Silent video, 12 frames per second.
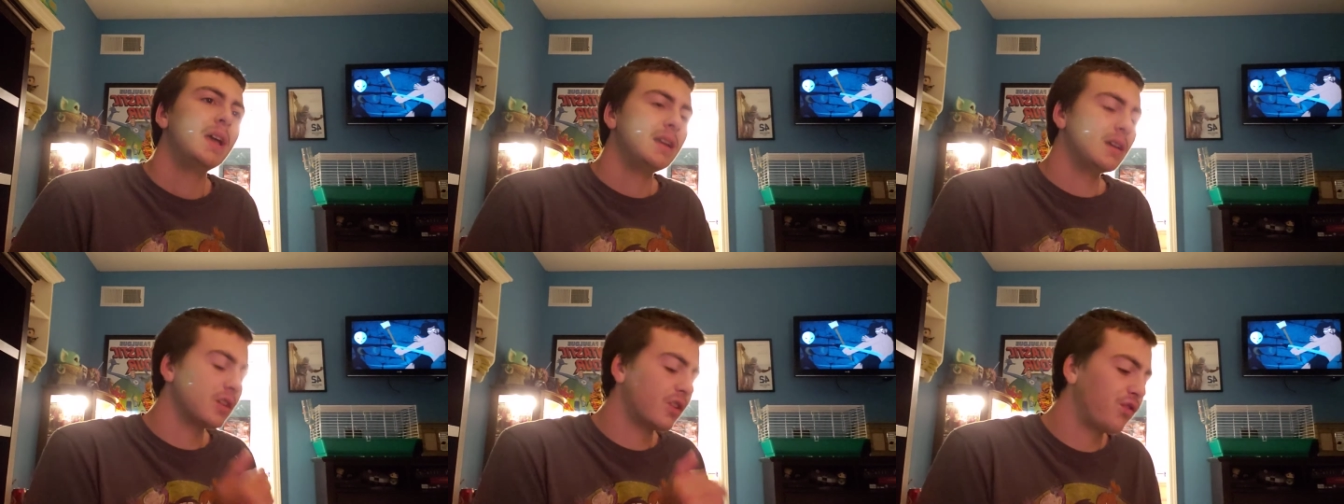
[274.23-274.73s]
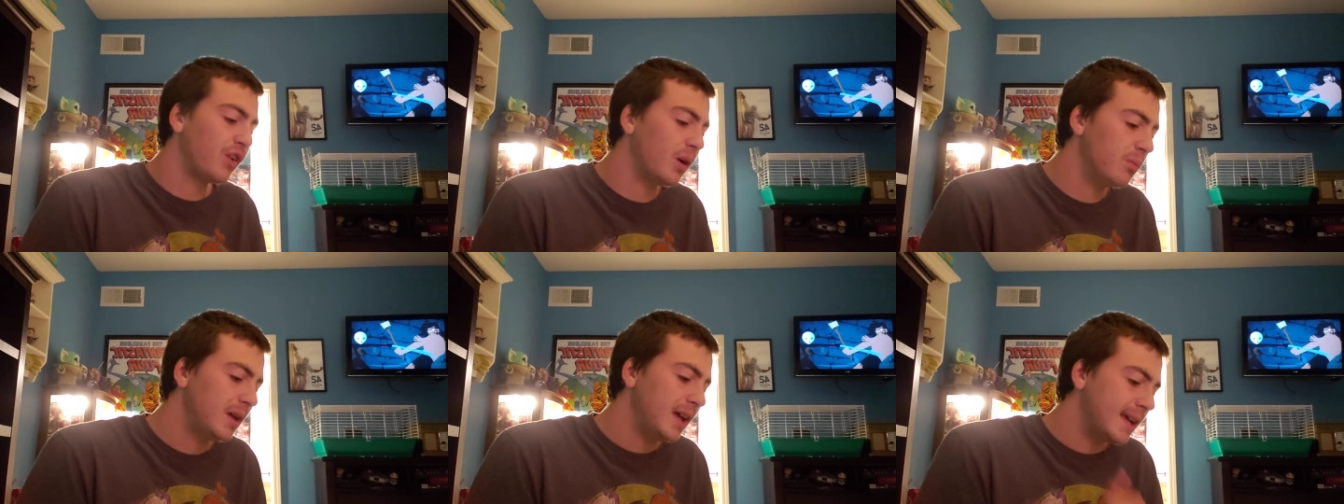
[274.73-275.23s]
Now, this
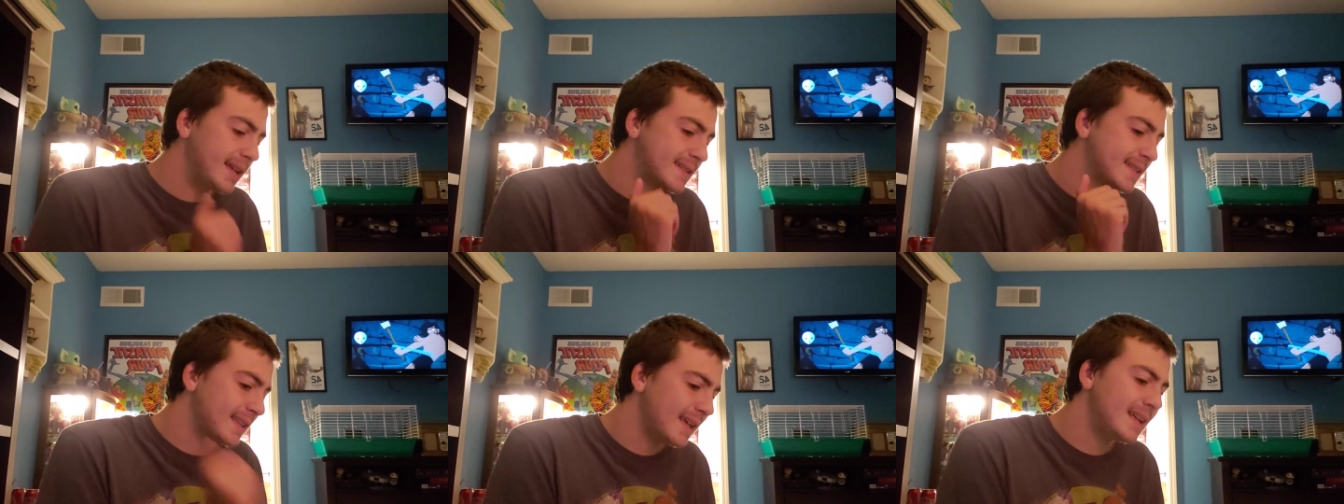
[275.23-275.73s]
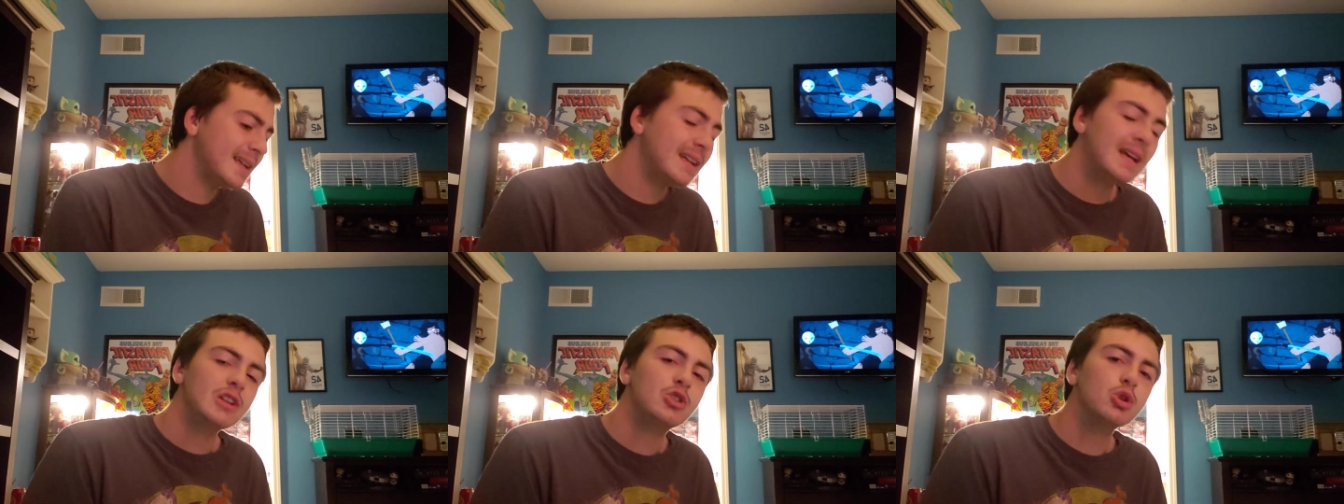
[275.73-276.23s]
film is
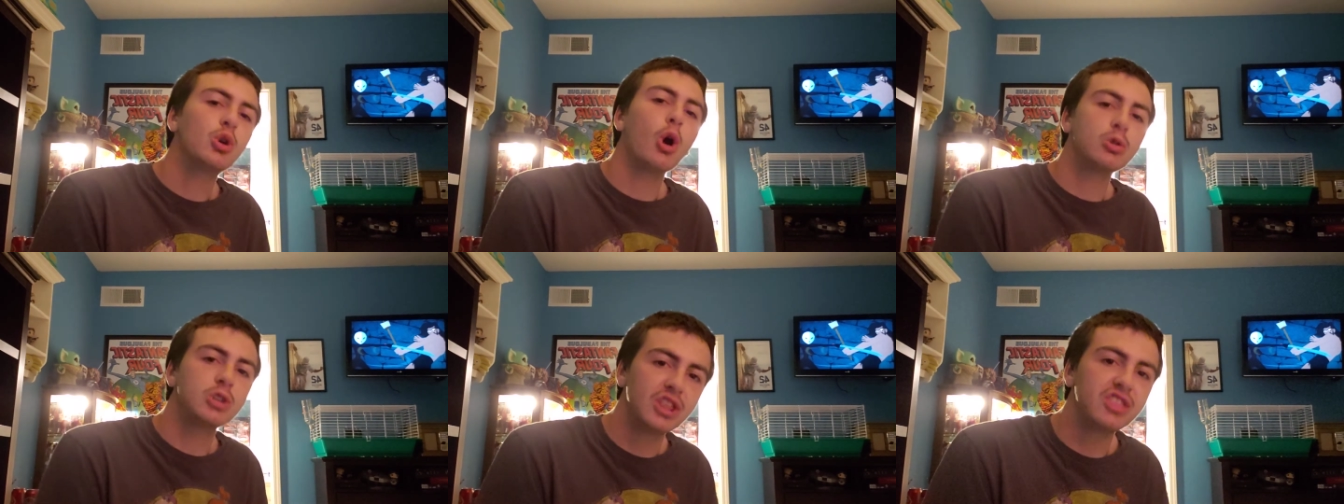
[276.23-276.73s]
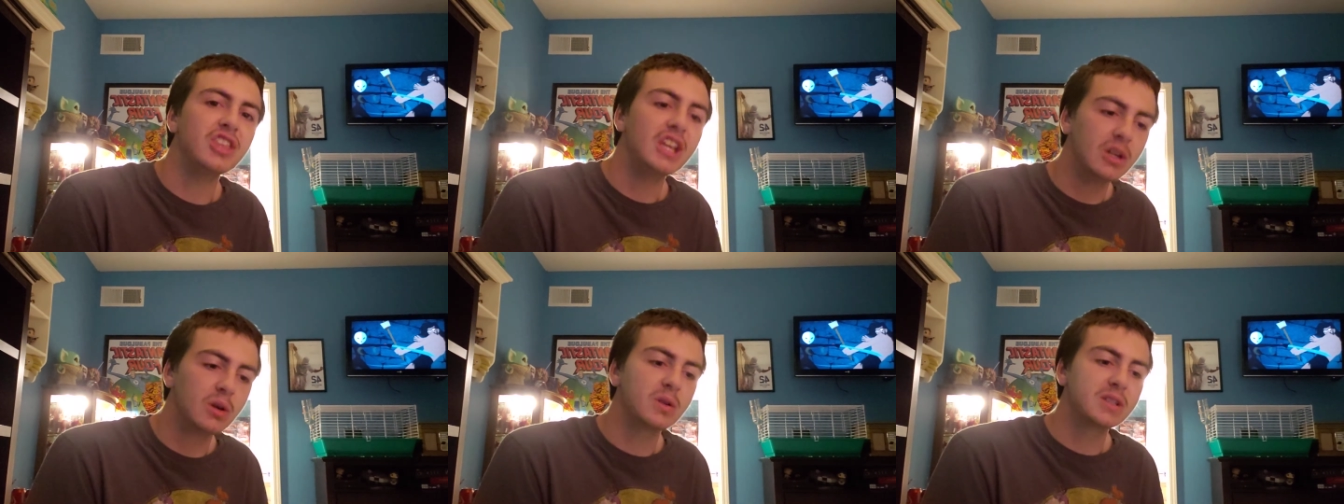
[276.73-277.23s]
slated to go to
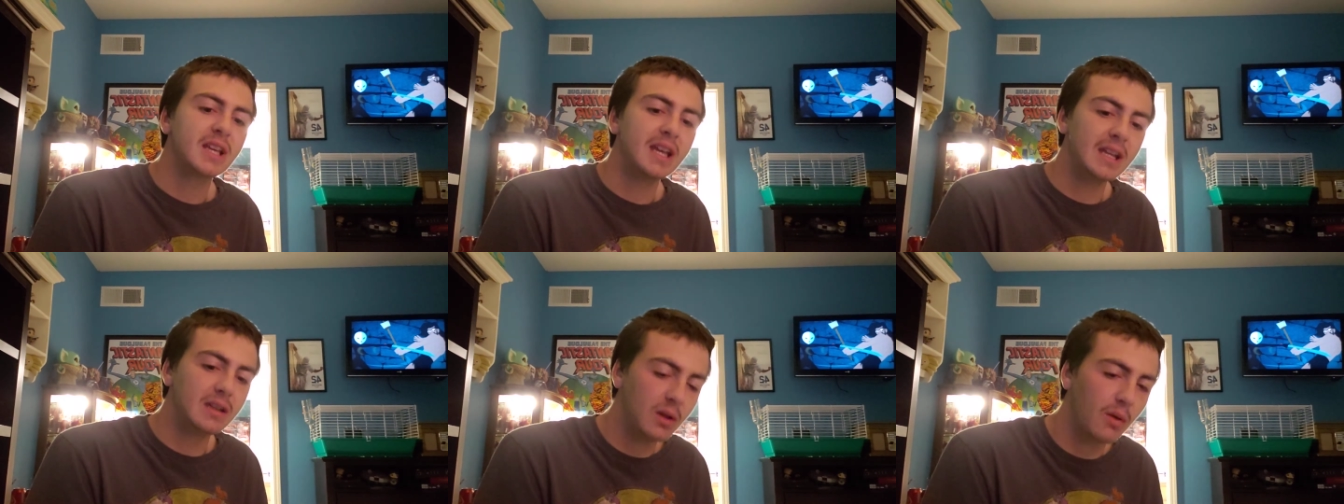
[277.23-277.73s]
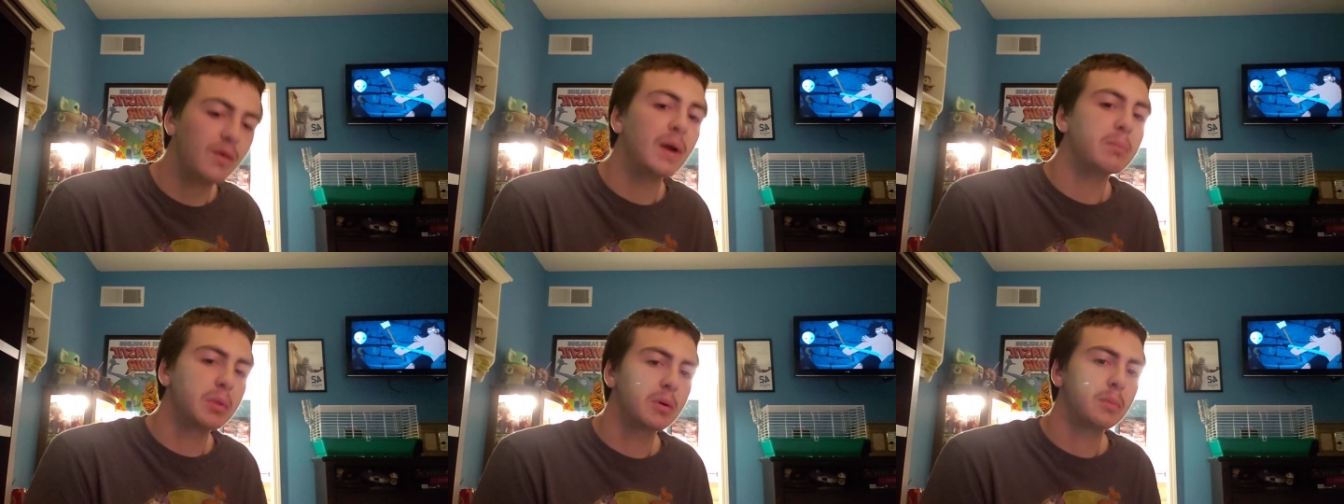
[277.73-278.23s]
theaters in
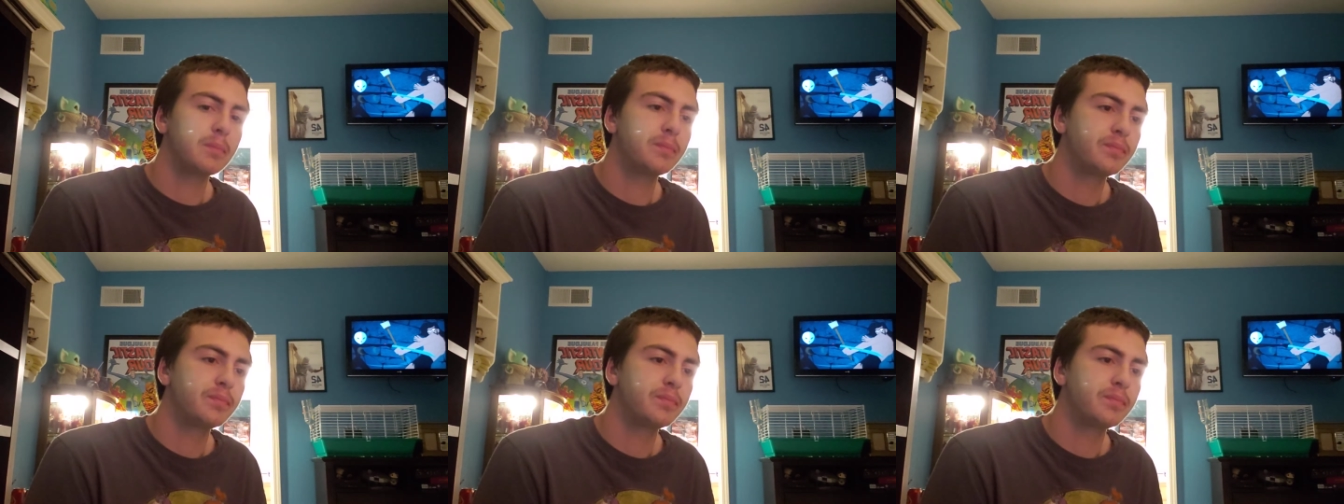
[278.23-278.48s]
November.